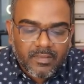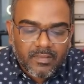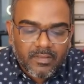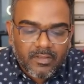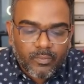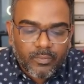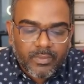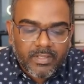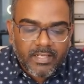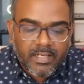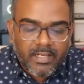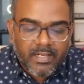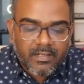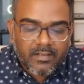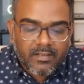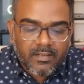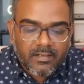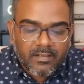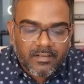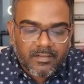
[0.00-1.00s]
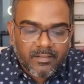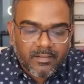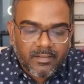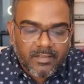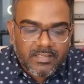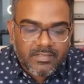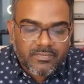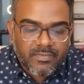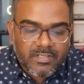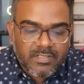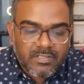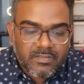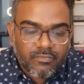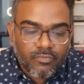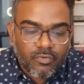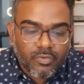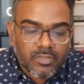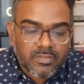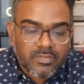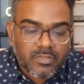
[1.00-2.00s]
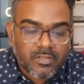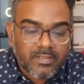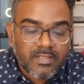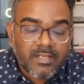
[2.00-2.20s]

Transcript: now we had let's first focus on